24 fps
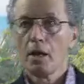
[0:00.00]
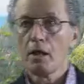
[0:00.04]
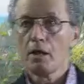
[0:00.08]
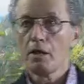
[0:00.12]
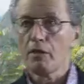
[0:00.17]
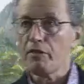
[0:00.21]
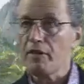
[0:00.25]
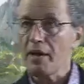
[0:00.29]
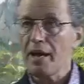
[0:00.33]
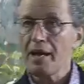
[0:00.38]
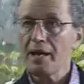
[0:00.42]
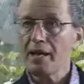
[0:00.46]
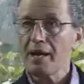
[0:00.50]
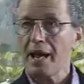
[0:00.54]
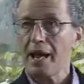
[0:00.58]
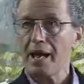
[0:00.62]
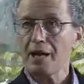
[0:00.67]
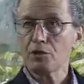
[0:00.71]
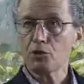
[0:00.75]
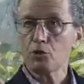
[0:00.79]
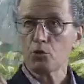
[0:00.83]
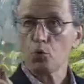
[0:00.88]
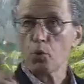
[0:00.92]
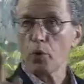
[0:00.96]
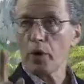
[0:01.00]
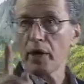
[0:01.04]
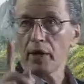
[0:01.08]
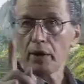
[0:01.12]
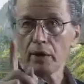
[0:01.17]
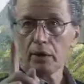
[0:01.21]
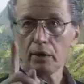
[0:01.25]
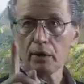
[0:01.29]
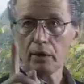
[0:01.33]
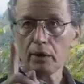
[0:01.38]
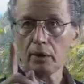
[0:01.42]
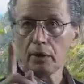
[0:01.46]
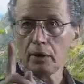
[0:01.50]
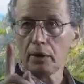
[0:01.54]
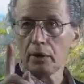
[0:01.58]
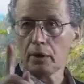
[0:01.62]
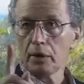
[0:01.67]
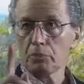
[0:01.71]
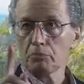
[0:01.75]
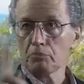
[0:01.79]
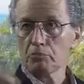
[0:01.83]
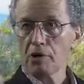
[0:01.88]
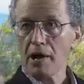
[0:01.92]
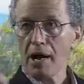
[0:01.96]
Then as will,
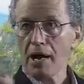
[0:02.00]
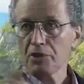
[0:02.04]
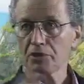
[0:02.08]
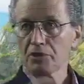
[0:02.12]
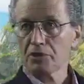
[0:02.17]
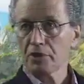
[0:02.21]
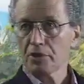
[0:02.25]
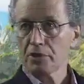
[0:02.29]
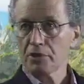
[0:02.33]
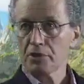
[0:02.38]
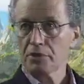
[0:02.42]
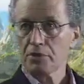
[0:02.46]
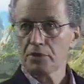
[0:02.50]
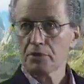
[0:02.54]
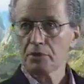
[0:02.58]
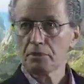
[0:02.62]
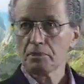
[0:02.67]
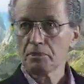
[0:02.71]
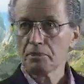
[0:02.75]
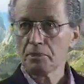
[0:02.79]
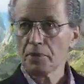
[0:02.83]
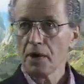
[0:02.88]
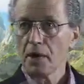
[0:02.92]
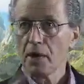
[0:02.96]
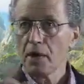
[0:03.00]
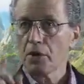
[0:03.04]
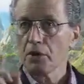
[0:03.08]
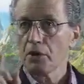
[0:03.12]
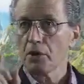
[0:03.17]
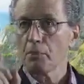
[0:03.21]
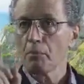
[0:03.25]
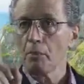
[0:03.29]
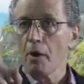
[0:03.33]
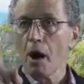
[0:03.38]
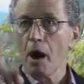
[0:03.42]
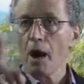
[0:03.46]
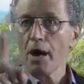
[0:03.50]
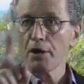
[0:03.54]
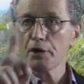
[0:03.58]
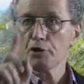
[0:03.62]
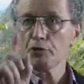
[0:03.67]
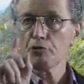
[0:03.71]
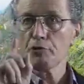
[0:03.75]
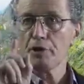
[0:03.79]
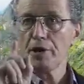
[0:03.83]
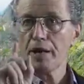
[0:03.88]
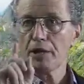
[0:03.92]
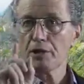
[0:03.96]
praxis, the mind
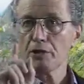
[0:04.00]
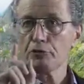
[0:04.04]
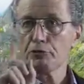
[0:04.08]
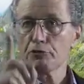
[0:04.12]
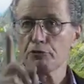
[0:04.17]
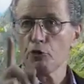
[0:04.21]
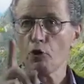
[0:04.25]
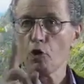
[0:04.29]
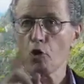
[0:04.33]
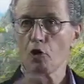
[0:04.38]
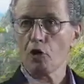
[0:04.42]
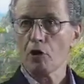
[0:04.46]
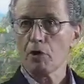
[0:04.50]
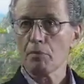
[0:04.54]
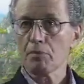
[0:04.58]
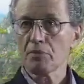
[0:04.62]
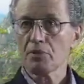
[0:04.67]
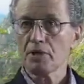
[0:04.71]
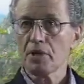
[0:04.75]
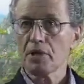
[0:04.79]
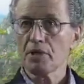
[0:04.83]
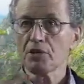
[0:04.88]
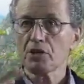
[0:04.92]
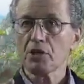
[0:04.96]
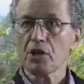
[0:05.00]
transforms its